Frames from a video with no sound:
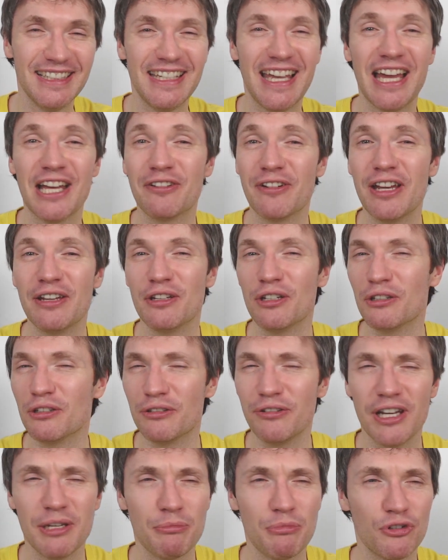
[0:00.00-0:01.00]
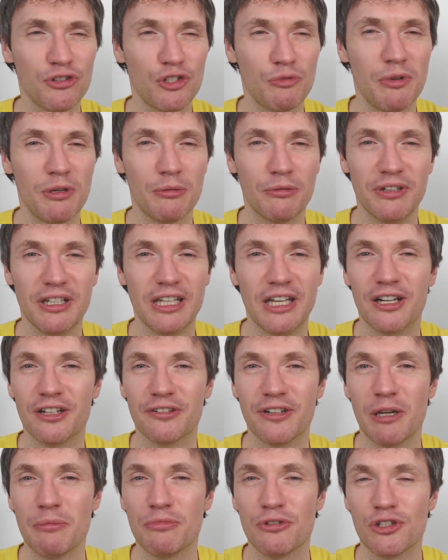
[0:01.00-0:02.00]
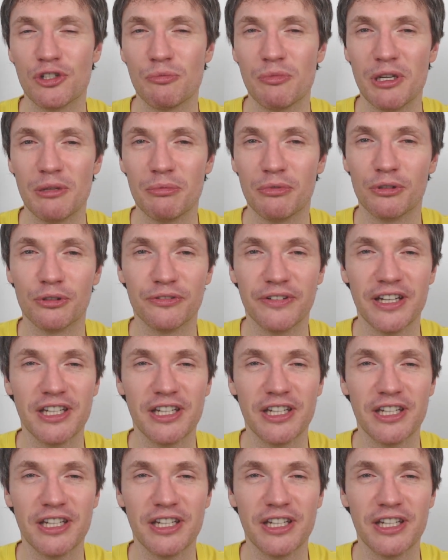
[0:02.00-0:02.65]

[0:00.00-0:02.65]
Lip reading: Yeah, great bunch of people, really are a great bunch of people.